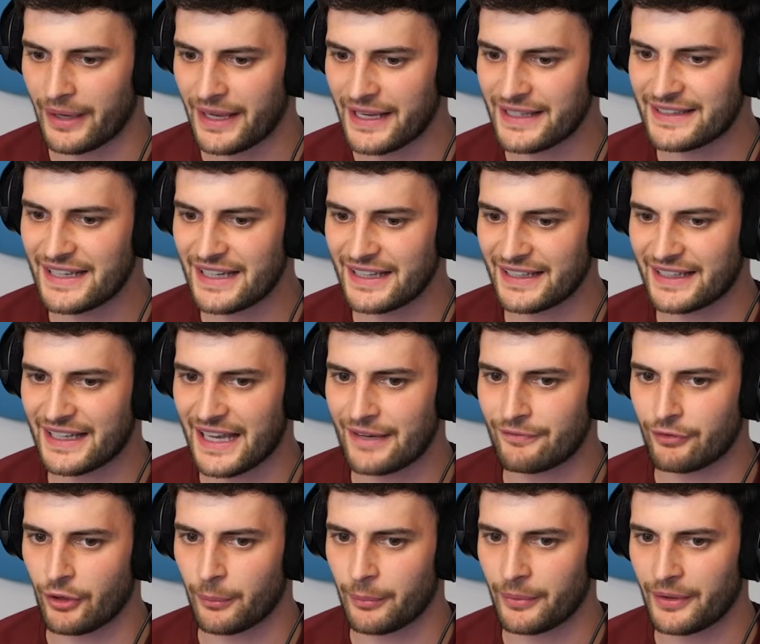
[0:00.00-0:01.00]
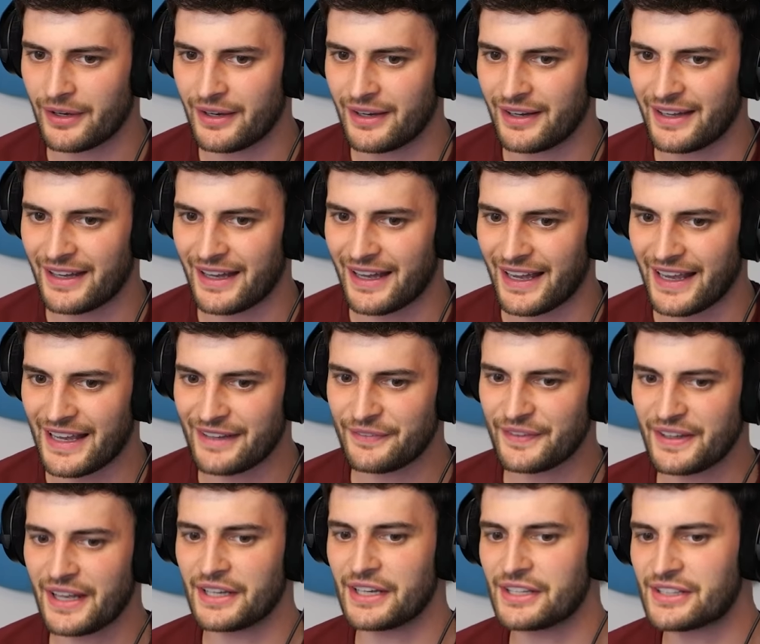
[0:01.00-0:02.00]
He nearly gave up. If he
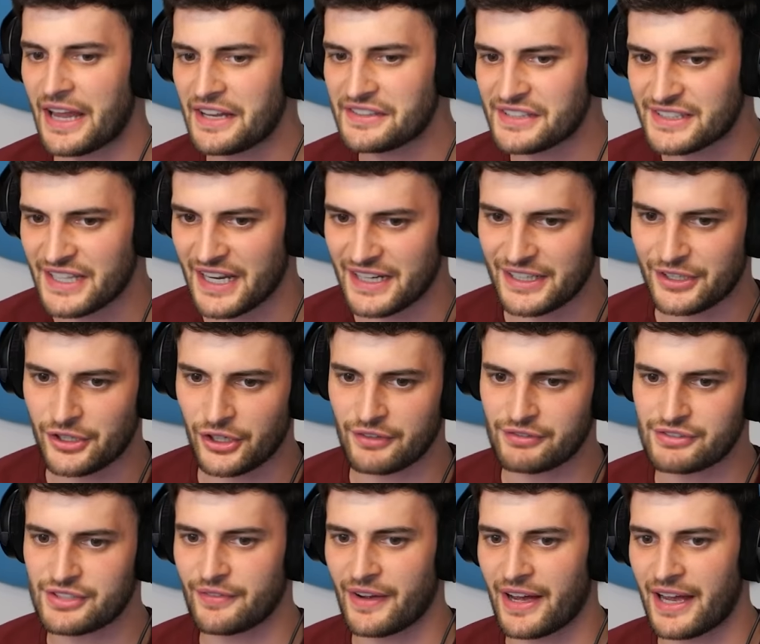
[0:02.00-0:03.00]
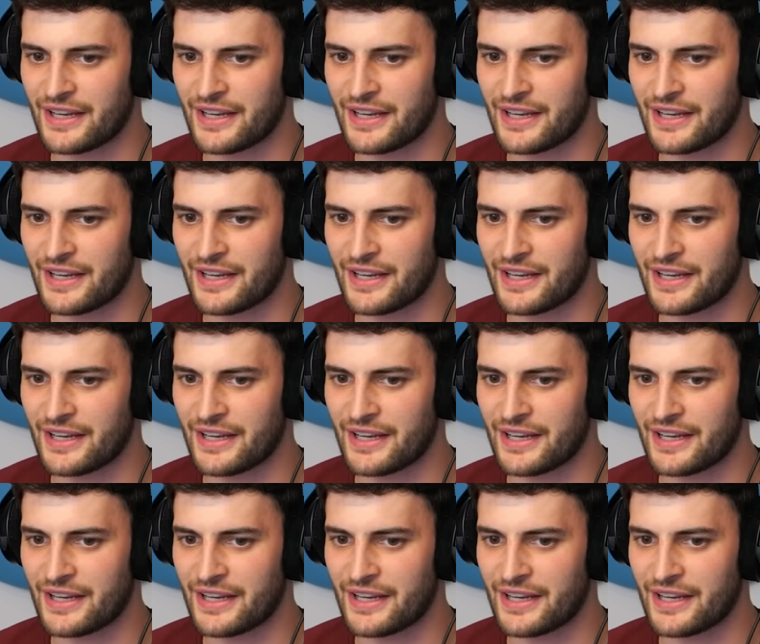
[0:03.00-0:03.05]
hadn't hesitated, he could have survived.